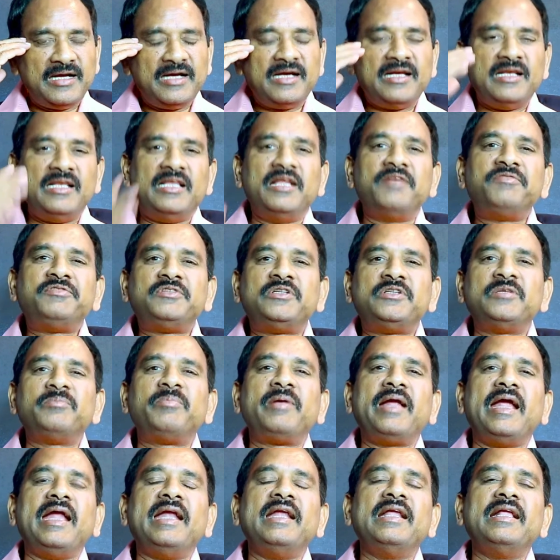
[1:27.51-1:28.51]
Left
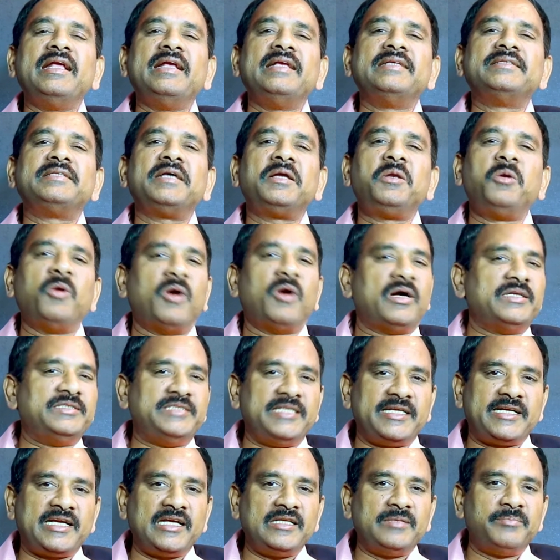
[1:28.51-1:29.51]
brain is the
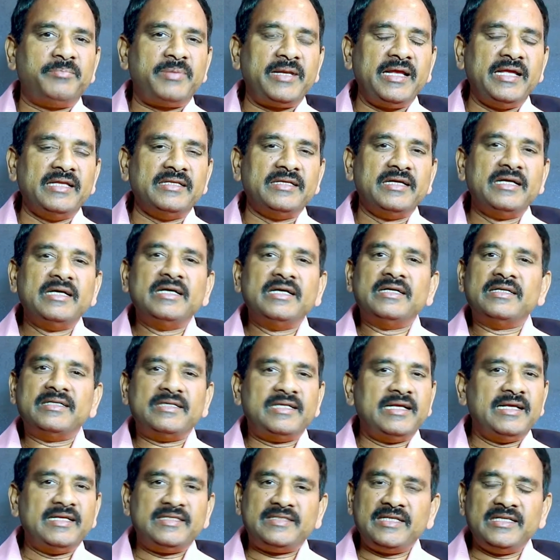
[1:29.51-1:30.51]
logical brain,
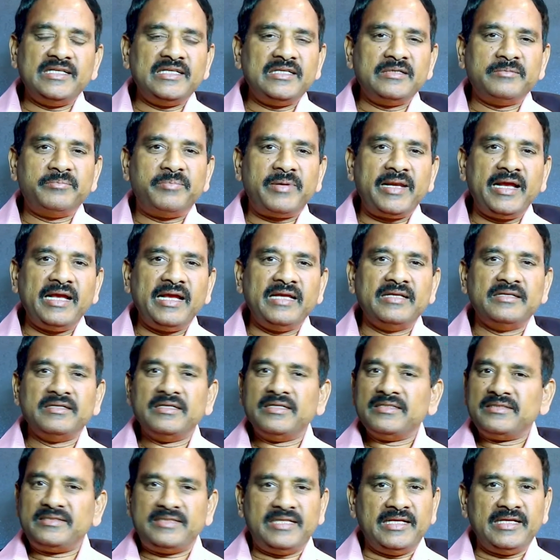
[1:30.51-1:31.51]
reasoning brain,
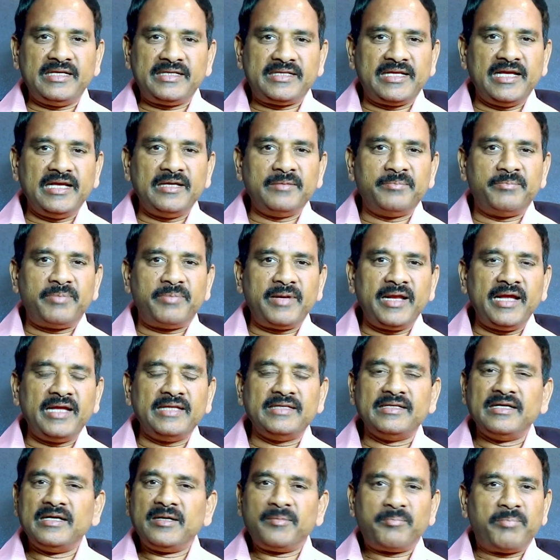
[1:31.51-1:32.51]
thinking
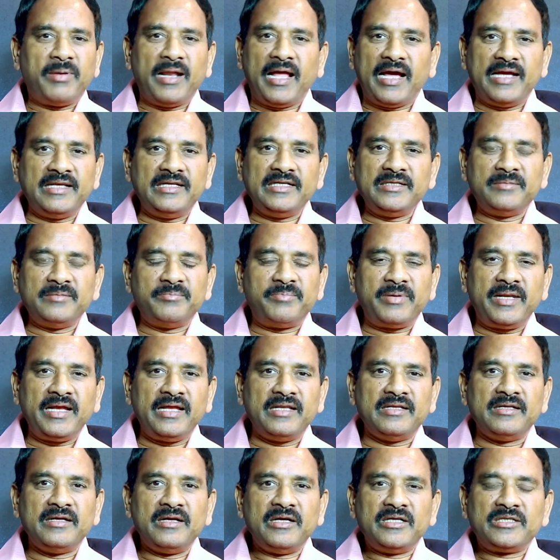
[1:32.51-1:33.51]
brain, planning
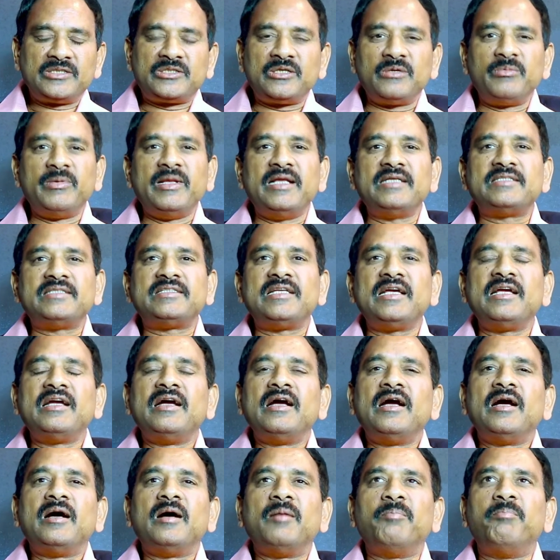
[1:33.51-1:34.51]
brain. So, when I say
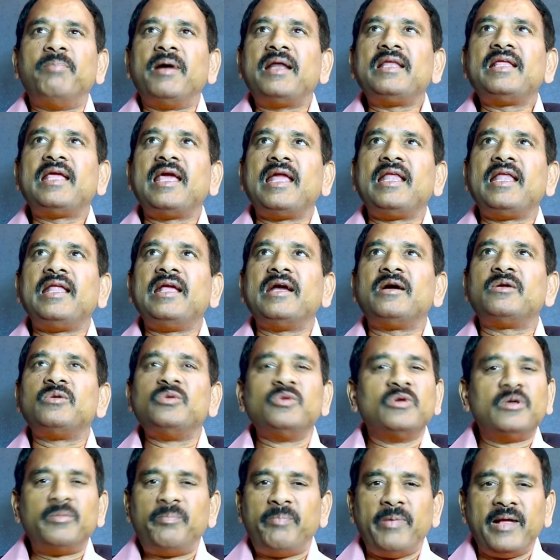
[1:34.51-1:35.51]
uh, Bulgaria,
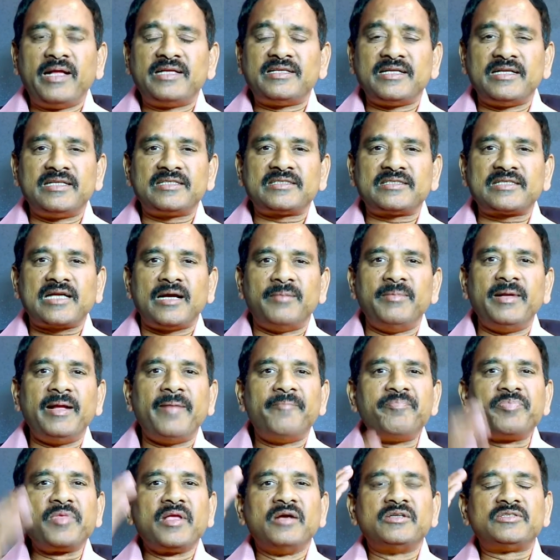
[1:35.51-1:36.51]
no picture is coming.
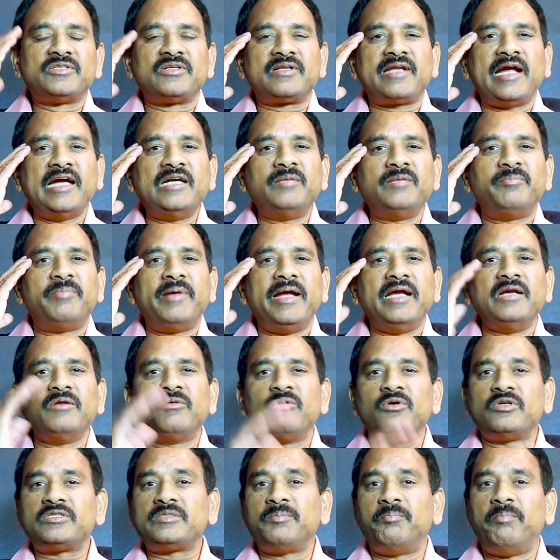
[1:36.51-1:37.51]
So, right brain
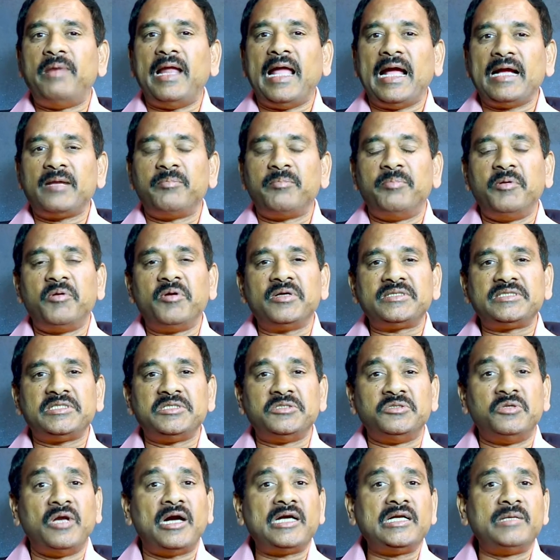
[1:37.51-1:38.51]
goes blank because it is
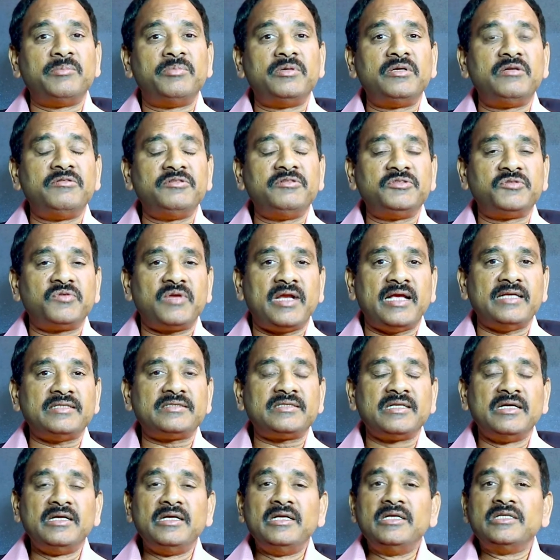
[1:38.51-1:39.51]
not able to
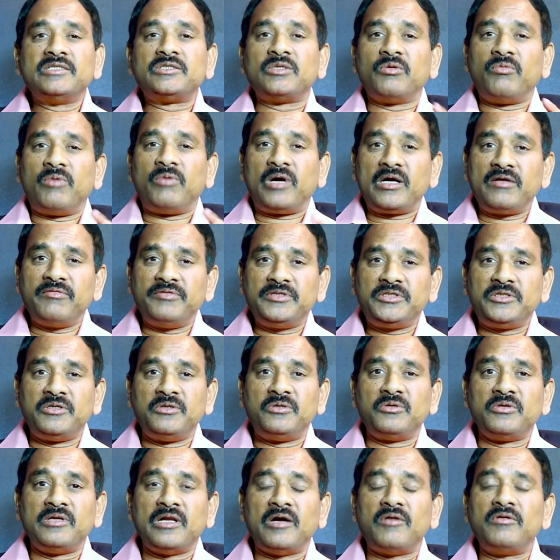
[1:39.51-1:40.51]
visualize. So, what we should
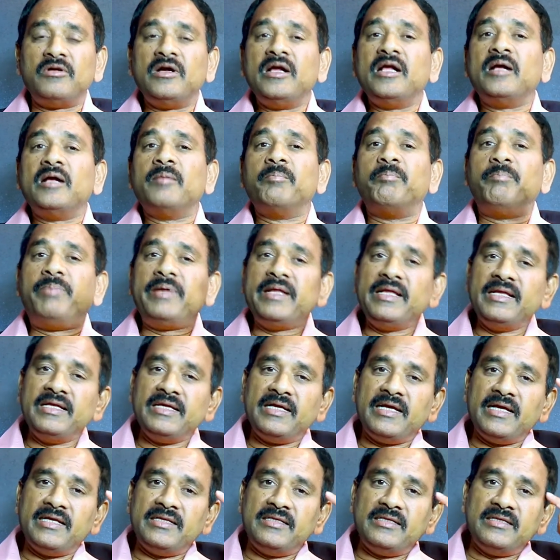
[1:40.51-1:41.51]
do now, bring
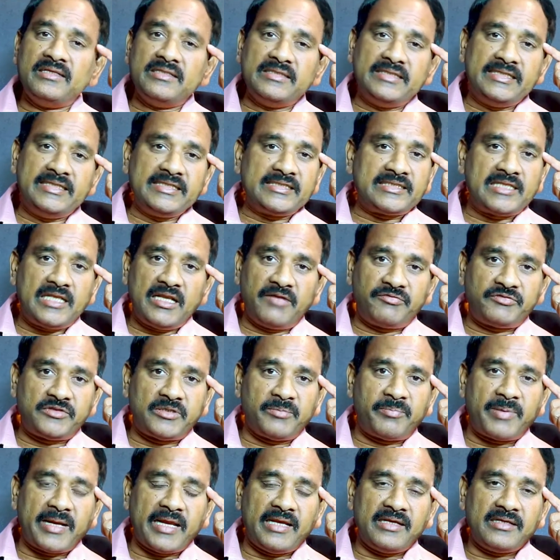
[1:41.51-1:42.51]
in this left
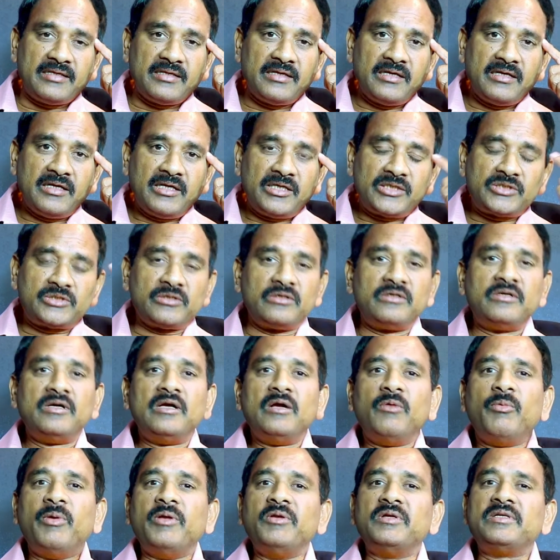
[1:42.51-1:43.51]
brain. So,
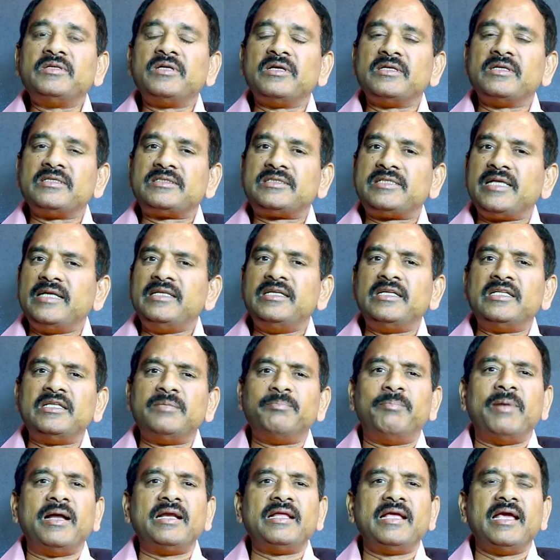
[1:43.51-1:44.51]
when you send the
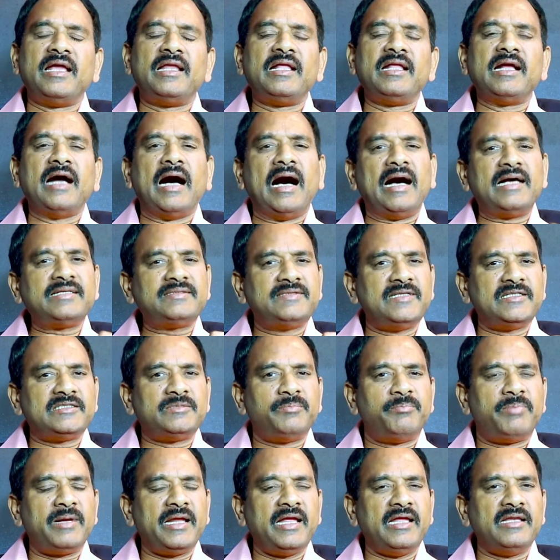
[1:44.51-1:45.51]
Bulgaria, ask this
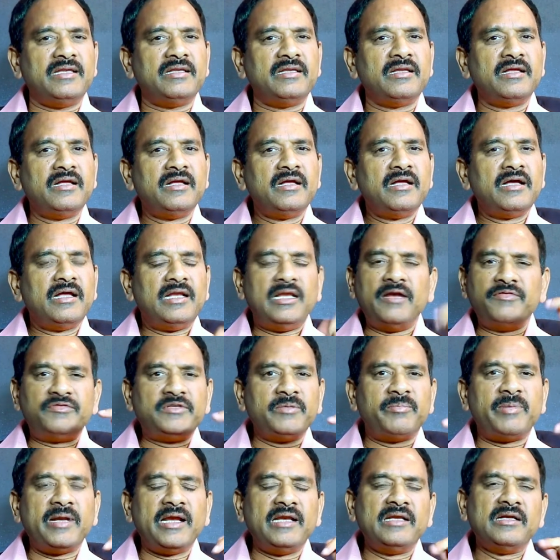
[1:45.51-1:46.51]
brain,
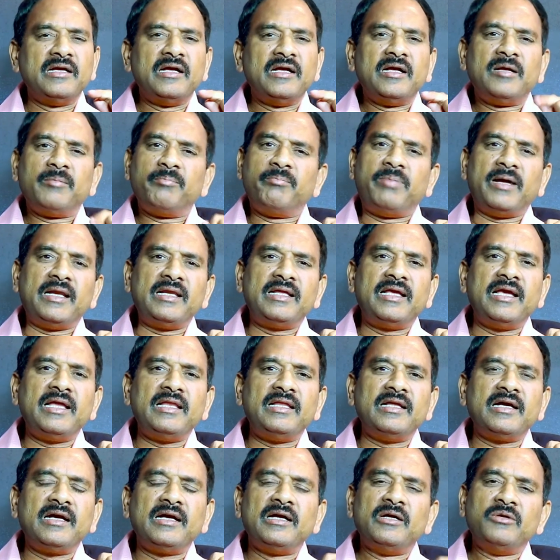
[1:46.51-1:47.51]
left brain,
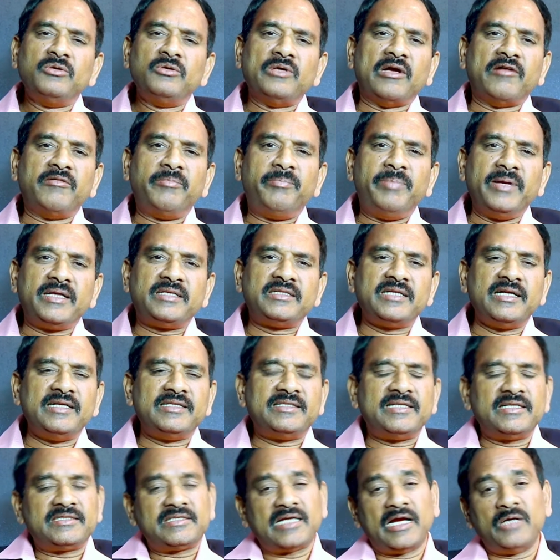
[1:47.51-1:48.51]
Bulgaria, you have a picture, it
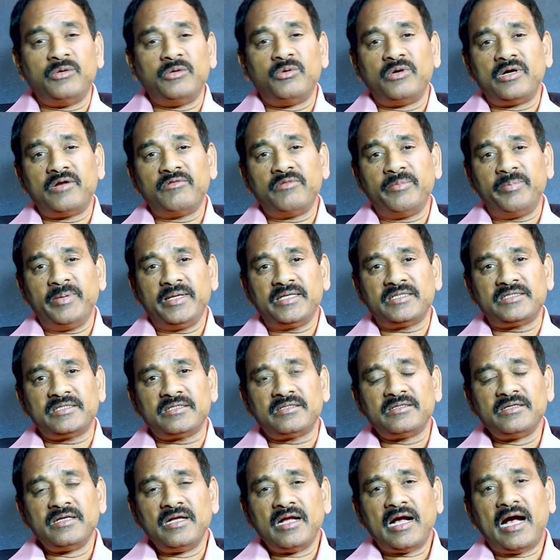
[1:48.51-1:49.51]
says, I do not have a picture.
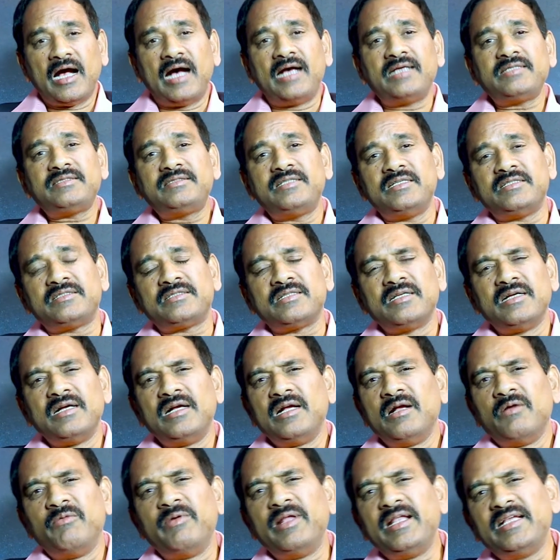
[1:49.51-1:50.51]
Ask this,
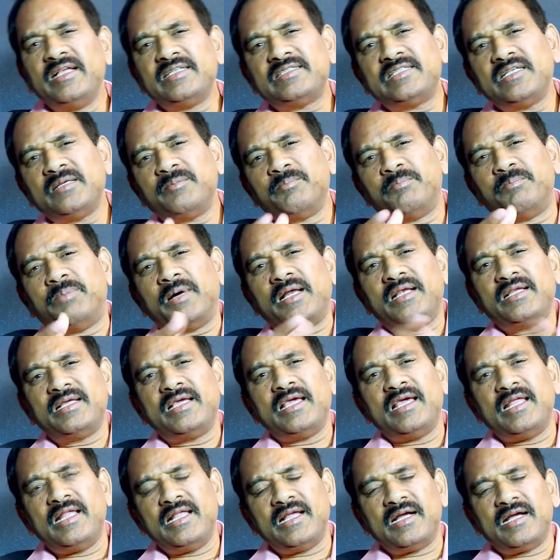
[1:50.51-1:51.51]
when I say
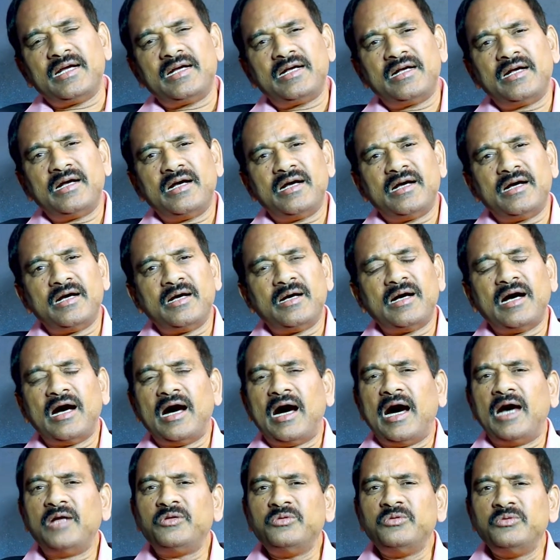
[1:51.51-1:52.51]
Bulgaria, uh,
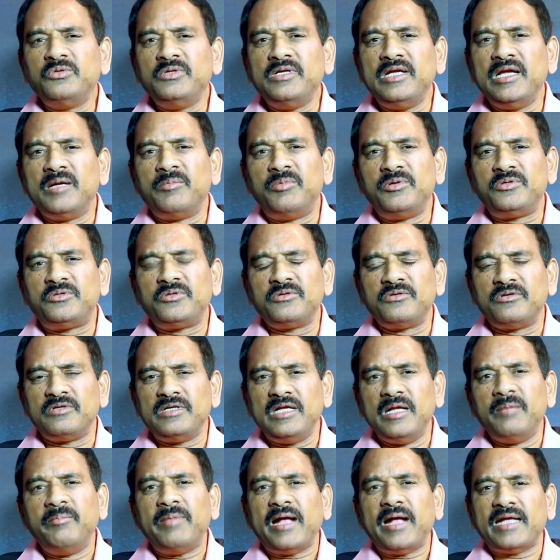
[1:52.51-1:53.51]
are you able to
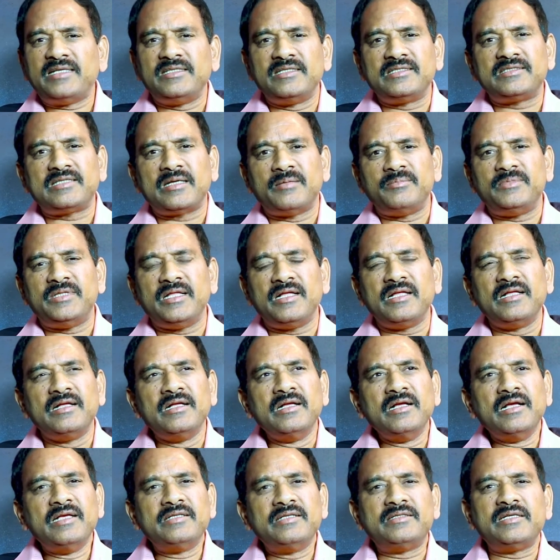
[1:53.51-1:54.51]
imagine something?
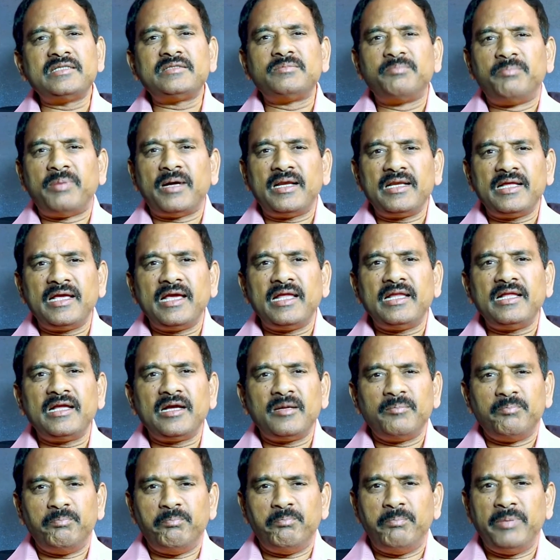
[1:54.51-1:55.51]
It says
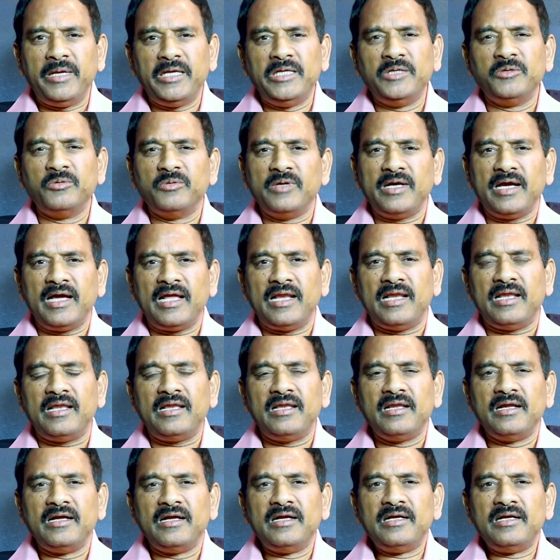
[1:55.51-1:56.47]
Bulgaria, B-U-L-G-A-R-I-A,